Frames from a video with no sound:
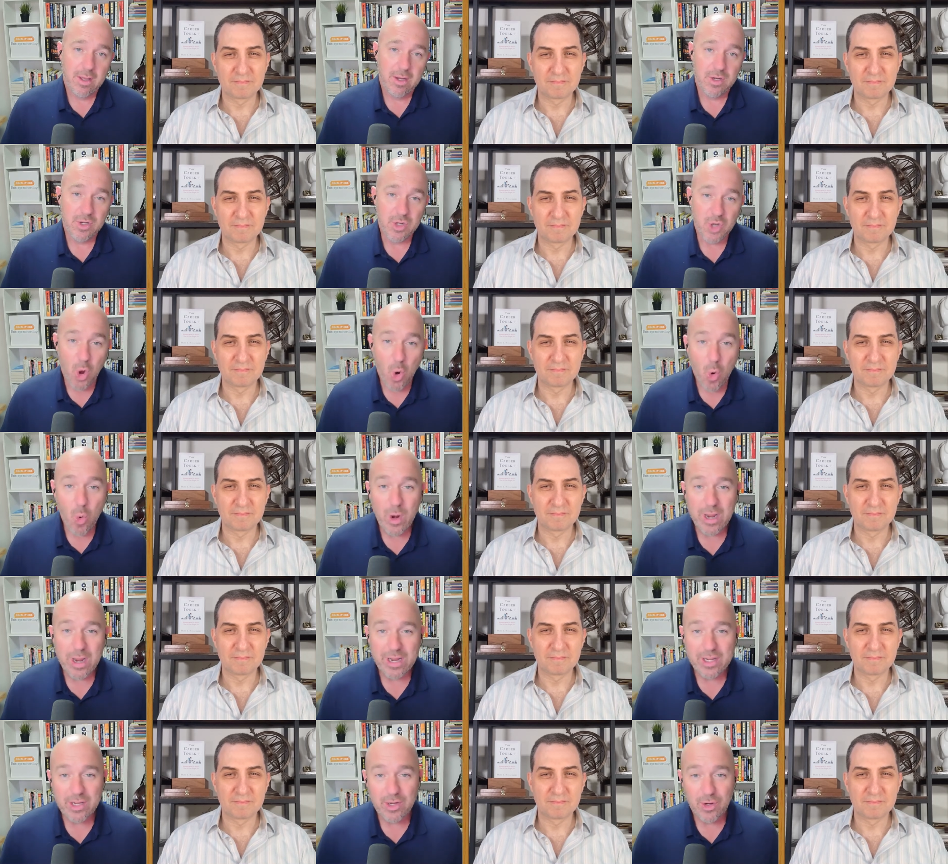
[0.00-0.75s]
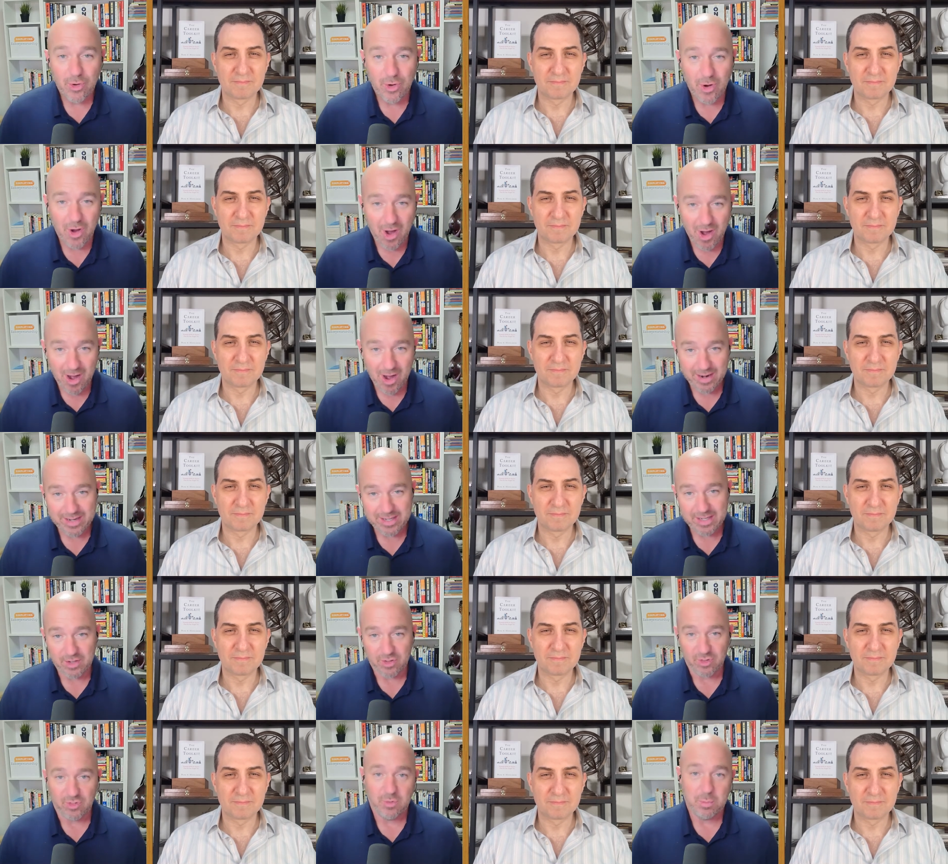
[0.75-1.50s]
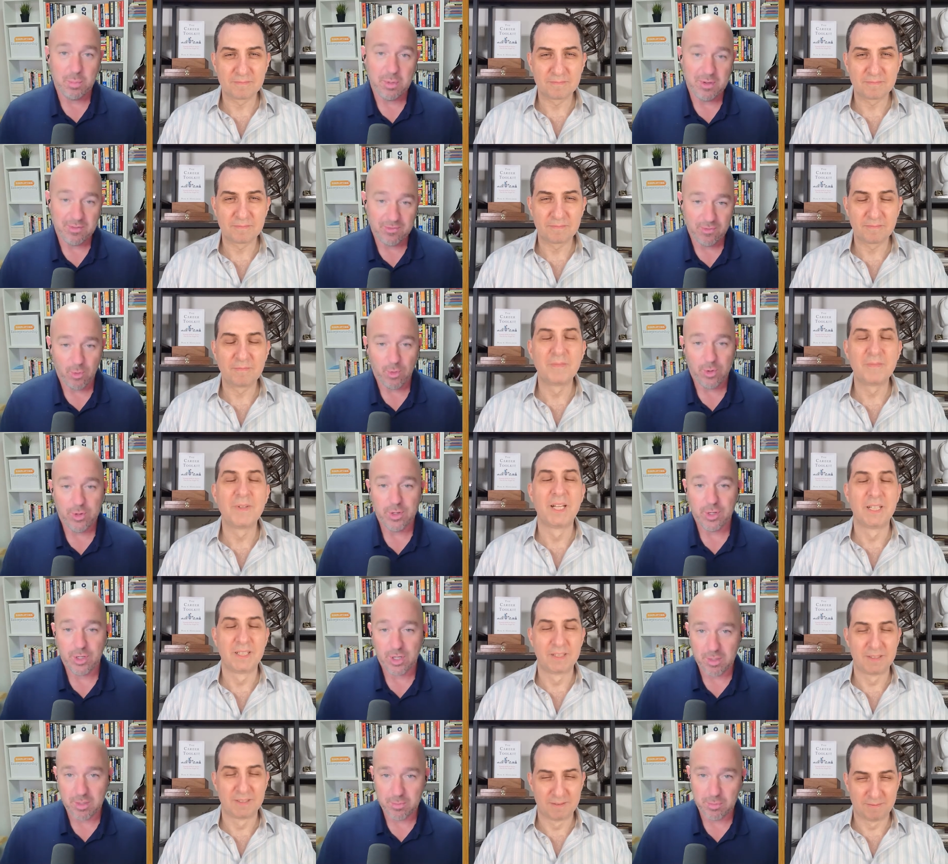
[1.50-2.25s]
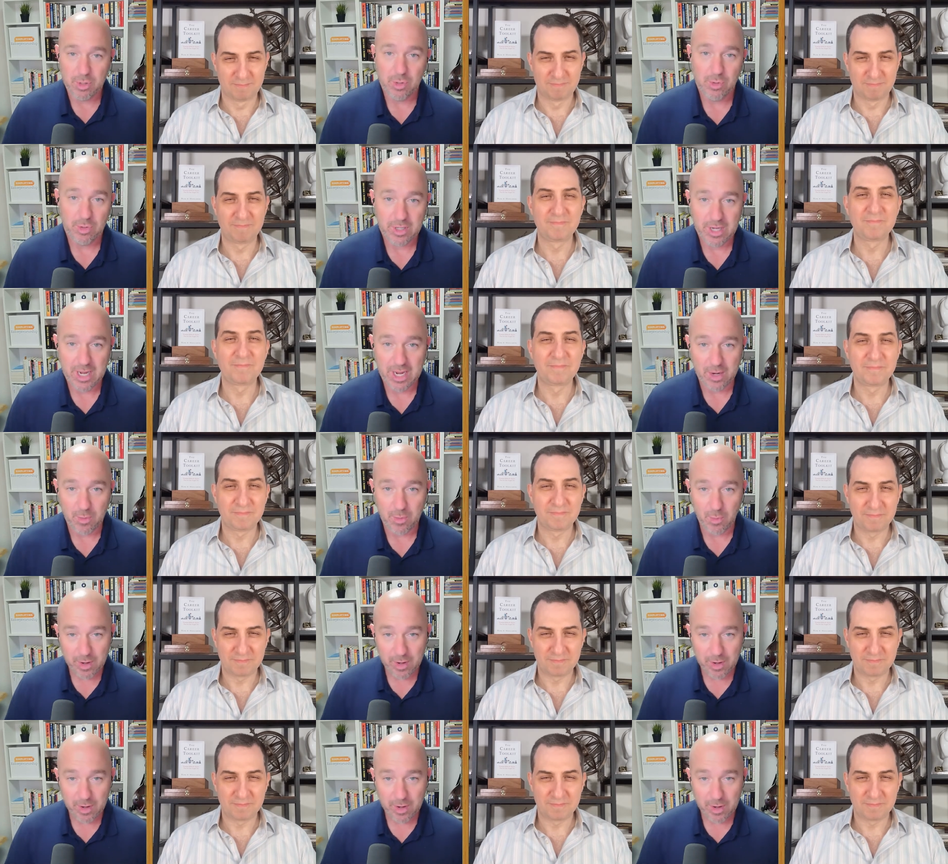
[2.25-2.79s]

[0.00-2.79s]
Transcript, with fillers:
Speaker 1: knowing your audience before you communicate.